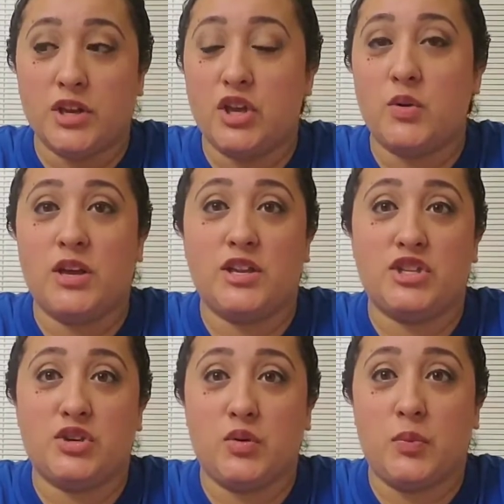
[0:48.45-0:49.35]
you can
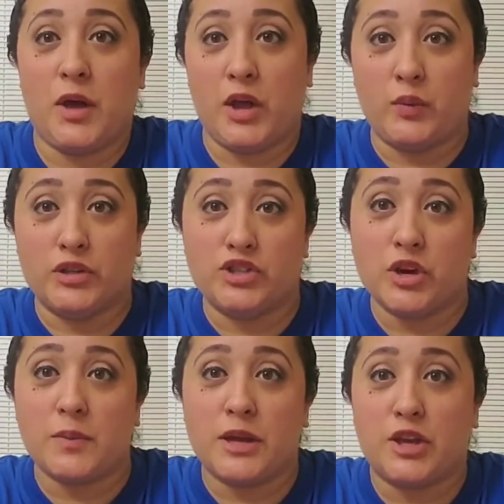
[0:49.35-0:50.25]
do Pinewood
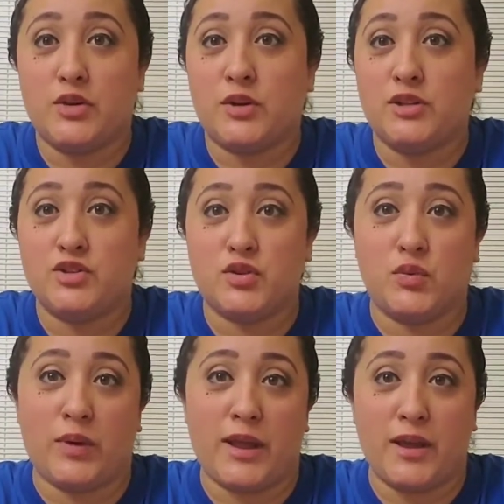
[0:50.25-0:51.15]
Derby, you can
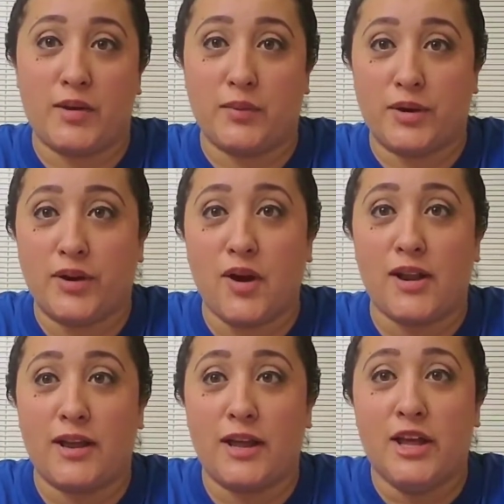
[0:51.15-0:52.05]
do Rain Gutter
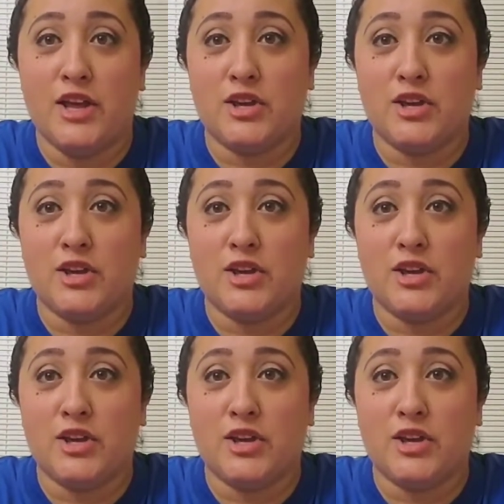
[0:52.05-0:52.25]
Regatta,